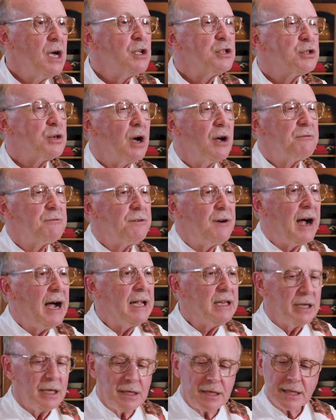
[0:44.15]
So I
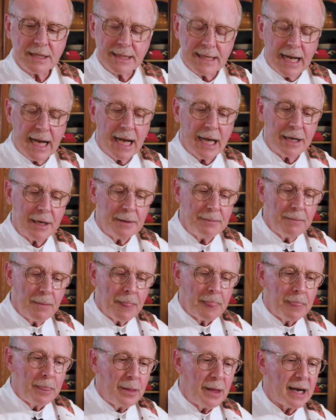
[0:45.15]
finally decided
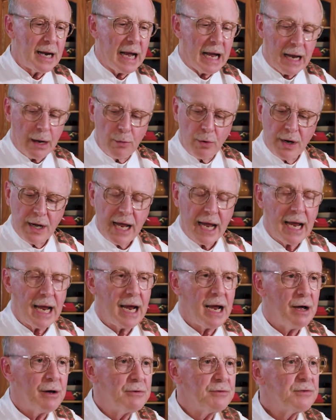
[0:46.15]
that I would
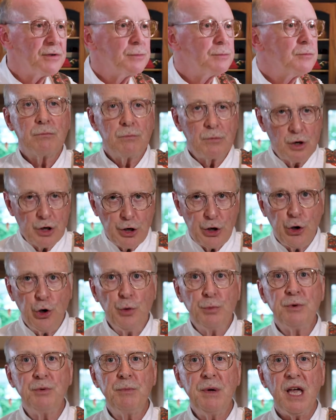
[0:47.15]
have
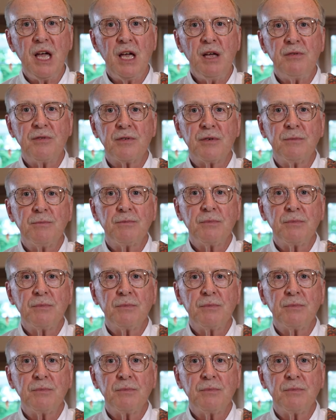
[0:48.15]
cubed beef,